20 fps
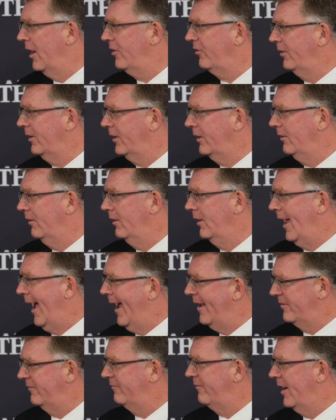actually
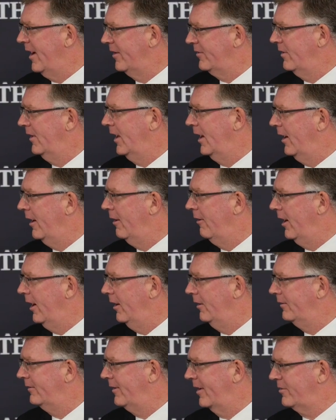as advanced in that area,
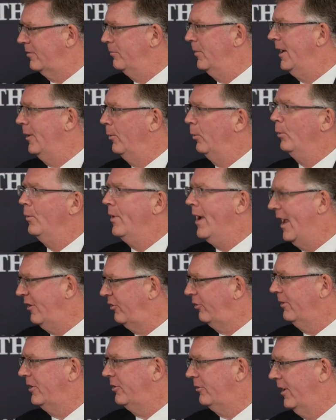it doesn't mean it will
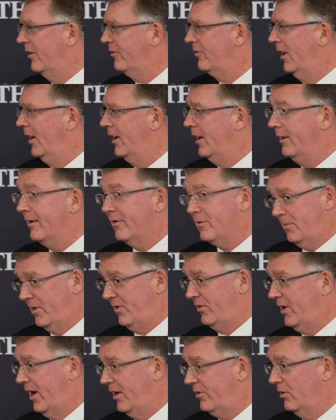naturally translate here. It doesn't mean
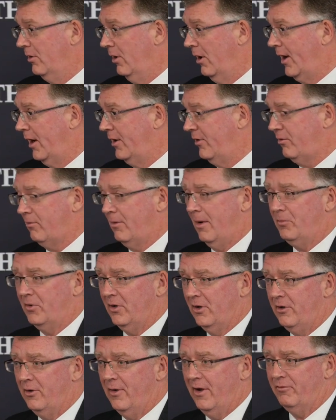to say it's not a
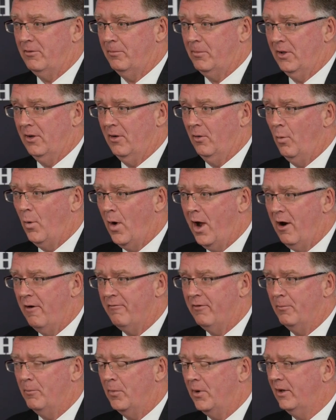disruption and you have to be aware
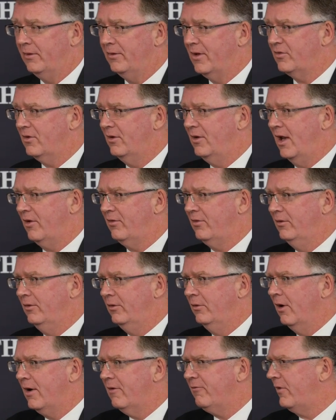of it, but it doesn't,
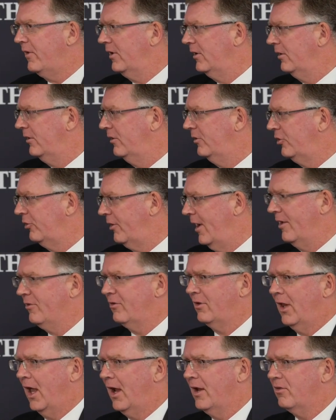not everything
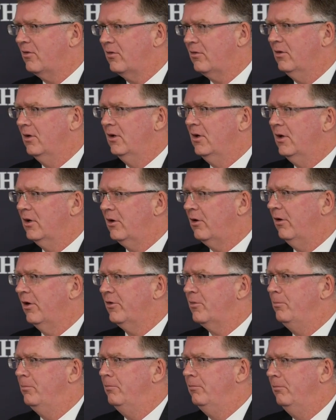translates
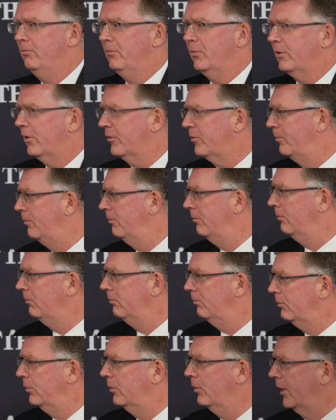cross
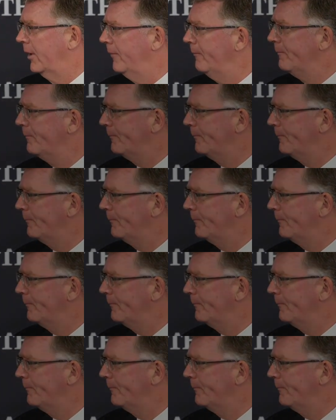border.